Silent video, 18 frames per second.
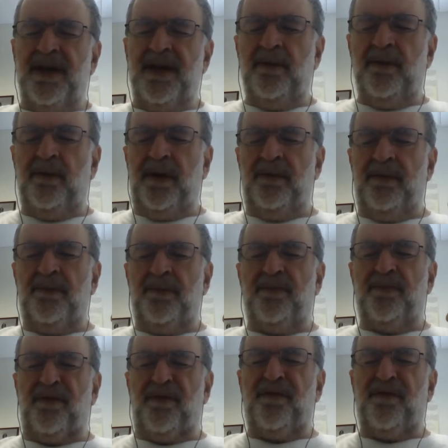We
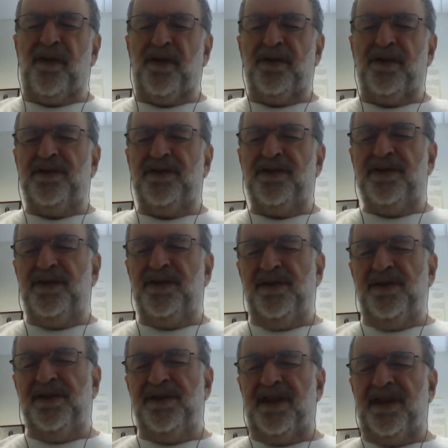would prefer
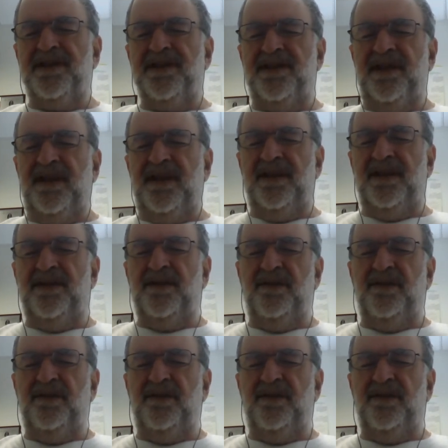260,